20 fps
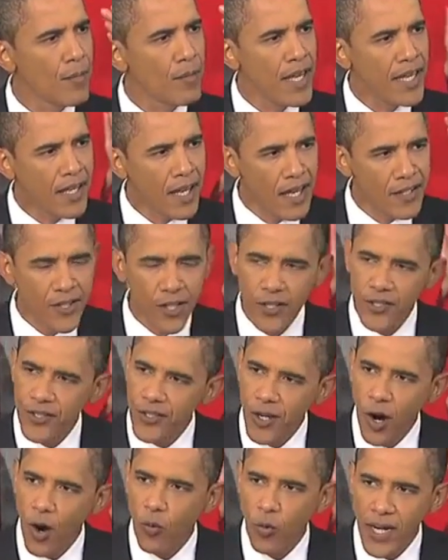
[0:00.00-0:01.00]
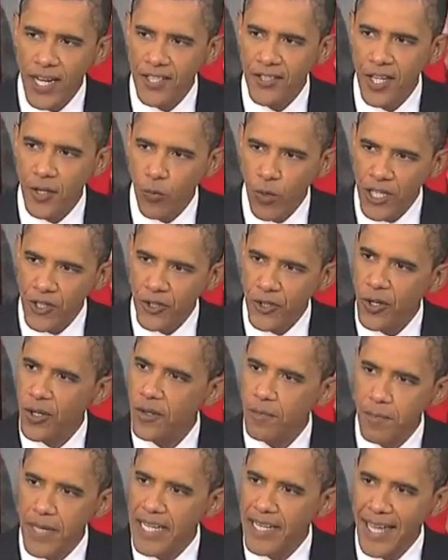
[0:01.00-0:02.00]
because there's no reason we
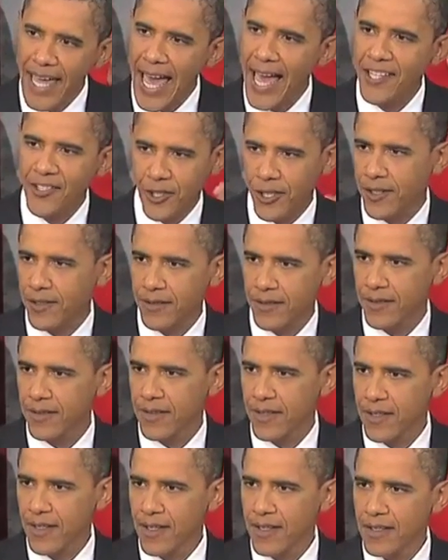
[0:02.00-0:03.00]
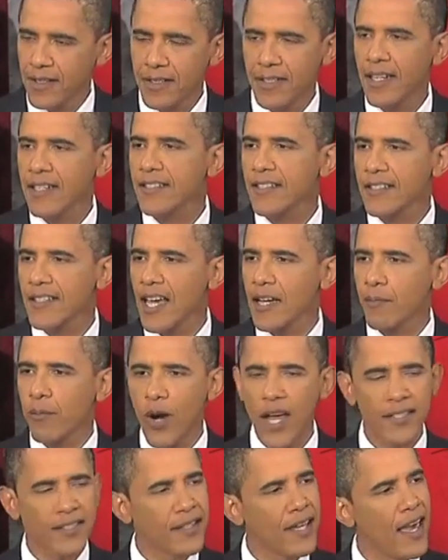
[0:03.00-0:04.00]
shouldn't be catching diseases like
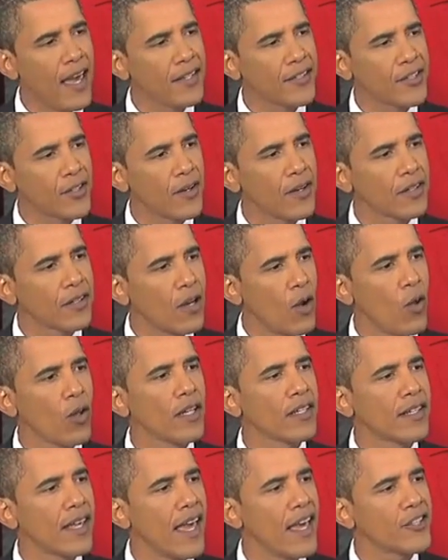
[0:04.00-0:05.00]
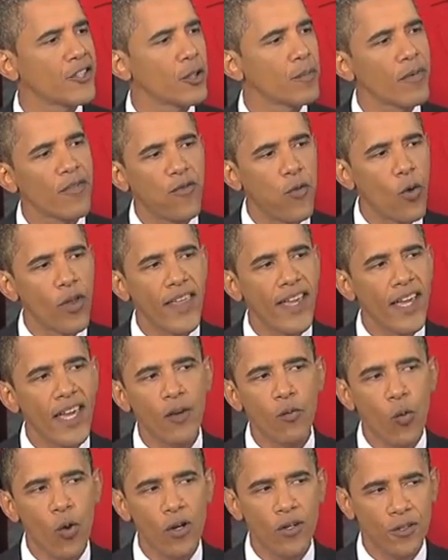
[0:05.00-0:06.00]
breast cancer and colon cancer before they
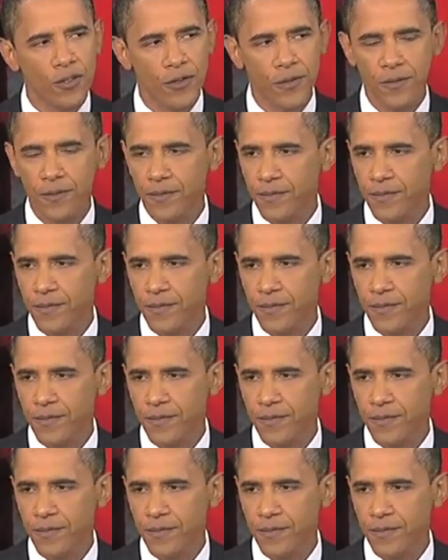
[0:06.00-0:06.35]
get worse.